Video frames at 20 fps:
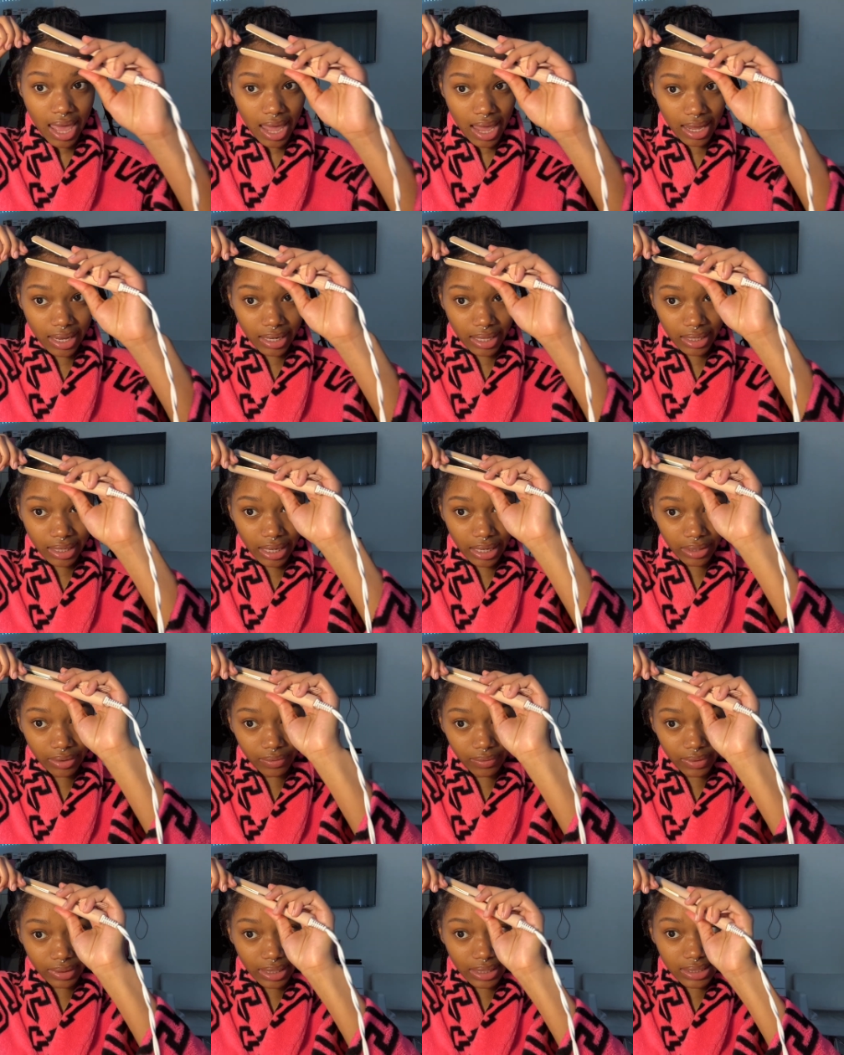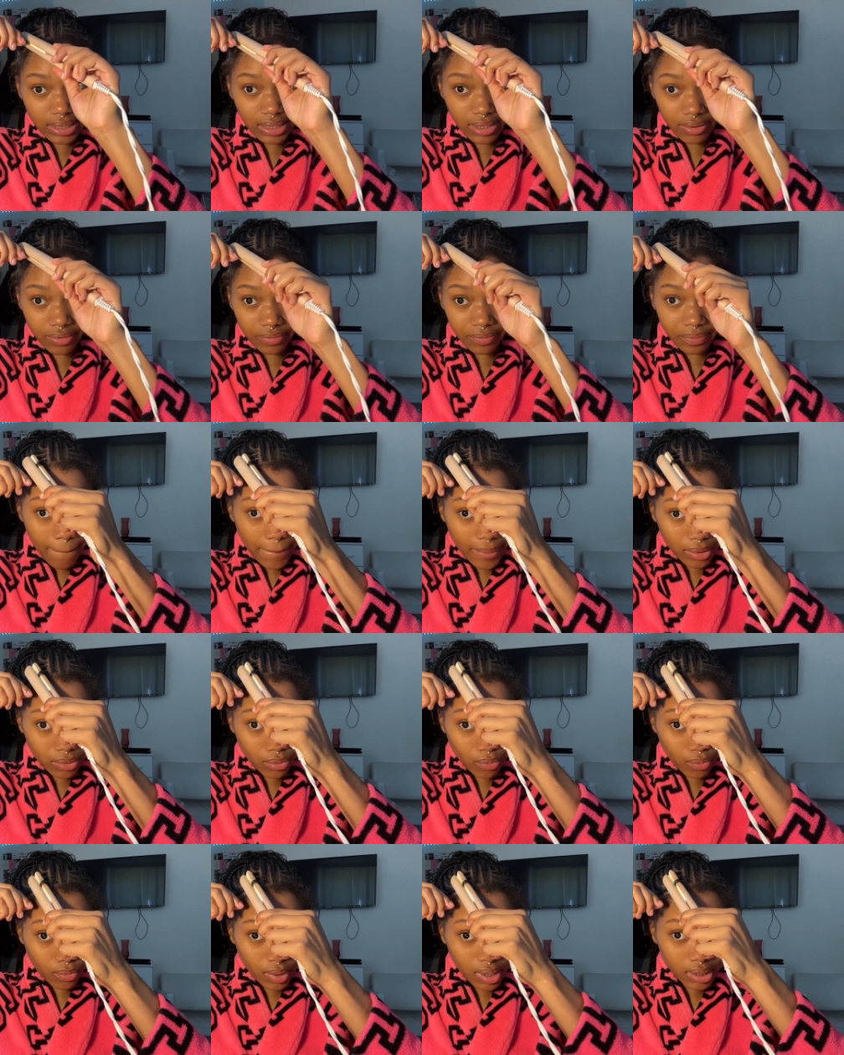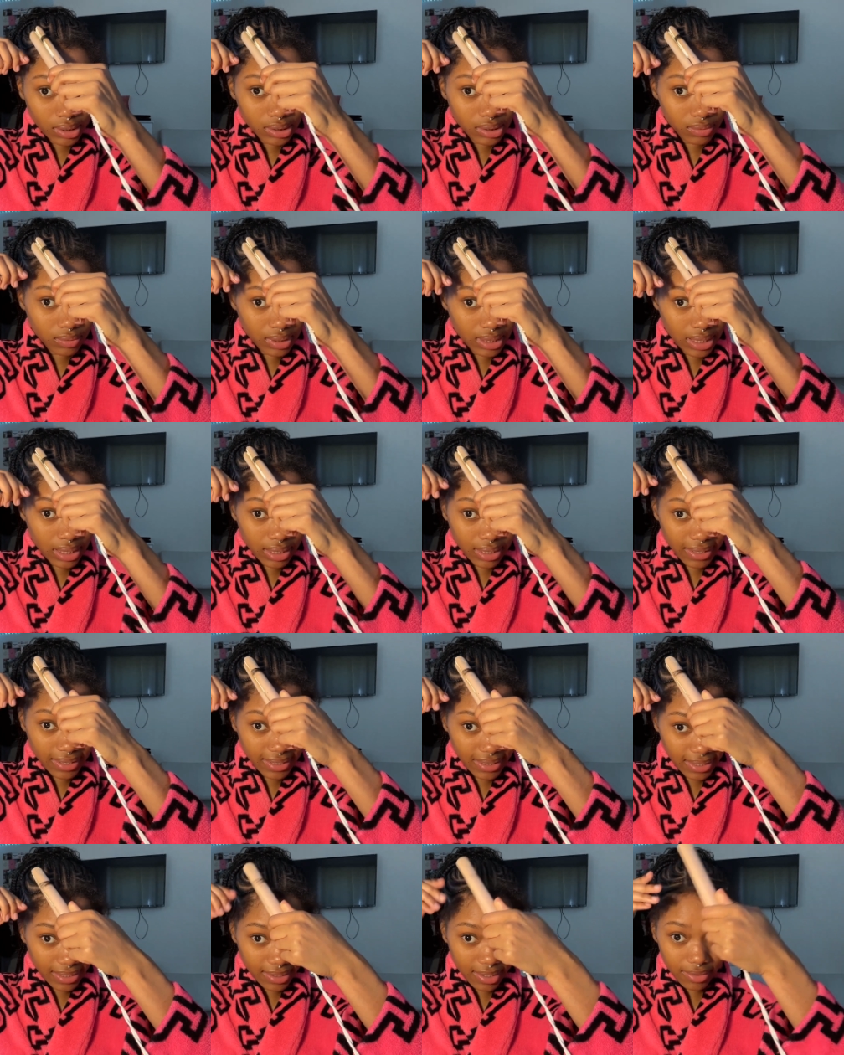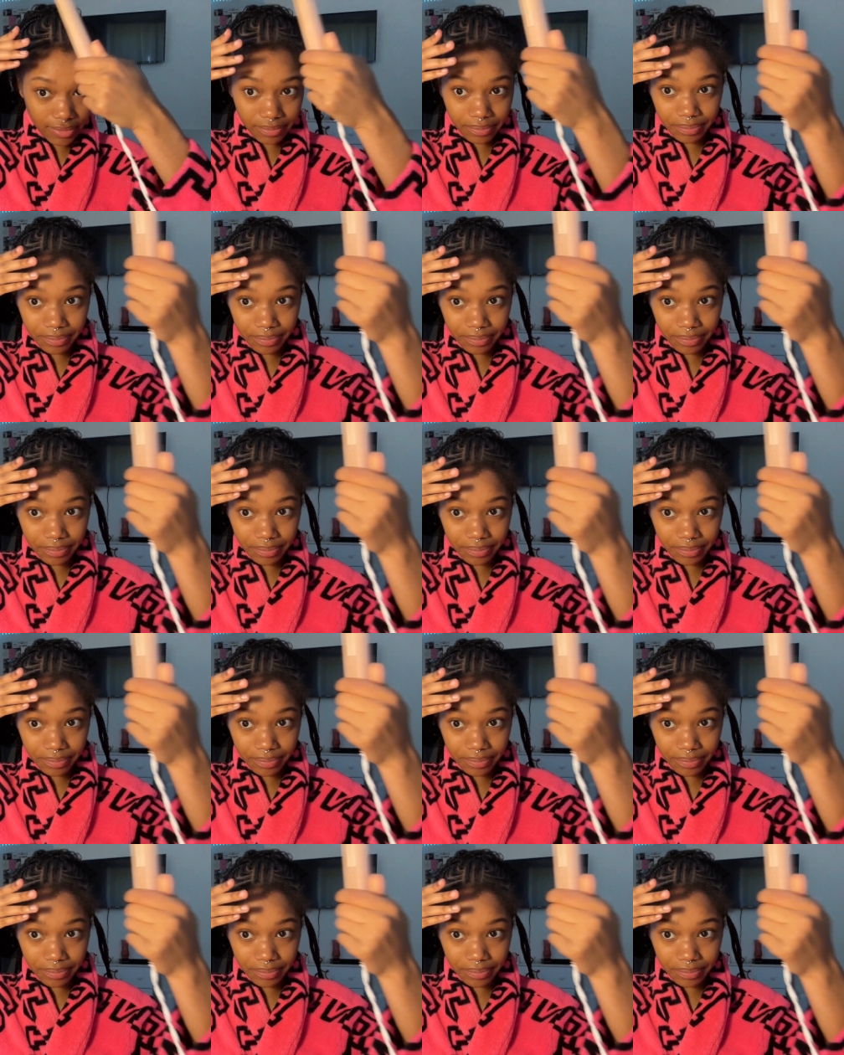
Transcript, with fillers: And they can't do it themselves. But the ones who get it, get it.